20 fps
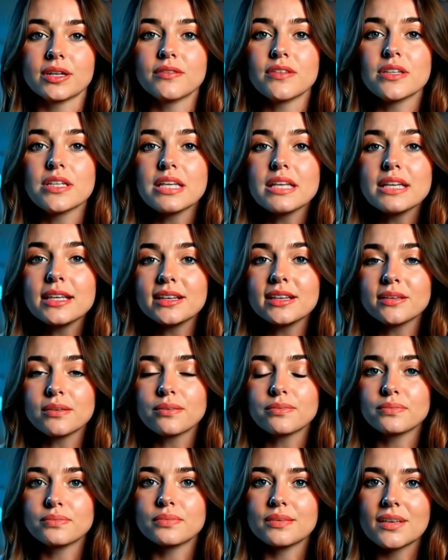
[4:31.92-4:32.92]
even need.
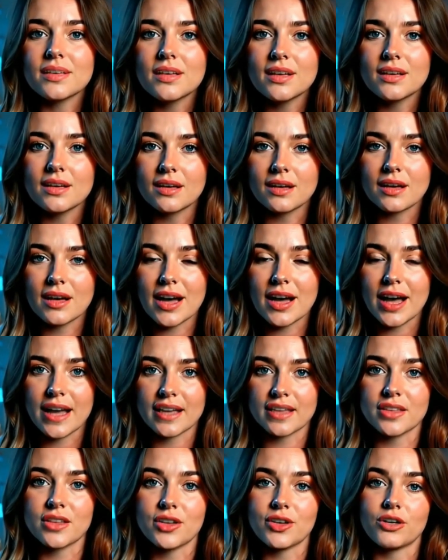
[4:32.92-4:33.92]

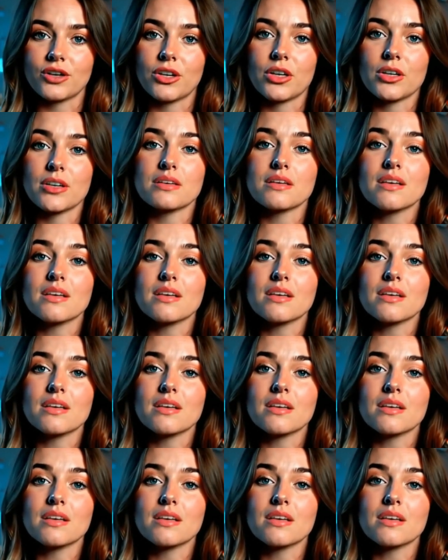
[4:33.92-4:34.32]
And third,